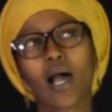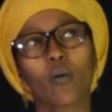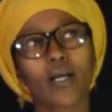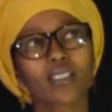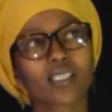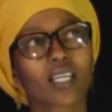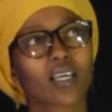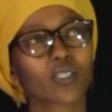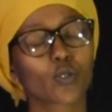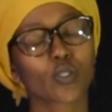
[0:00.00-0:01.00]
want
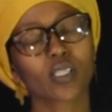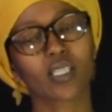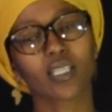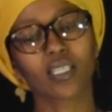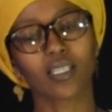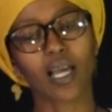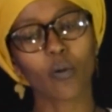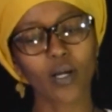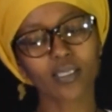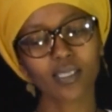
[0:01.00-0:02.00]

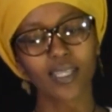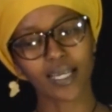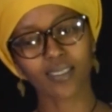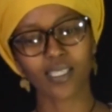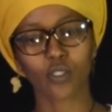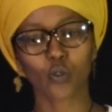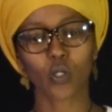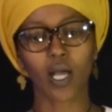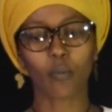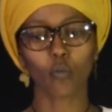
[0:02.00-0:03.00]
that day to
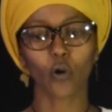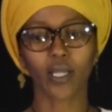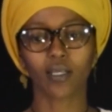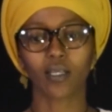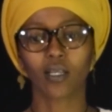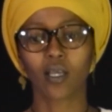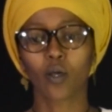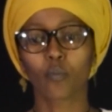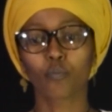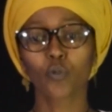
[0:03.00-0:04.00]
come when
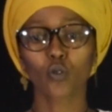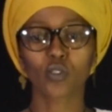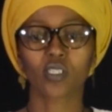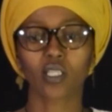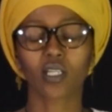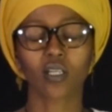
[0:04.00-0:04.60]
music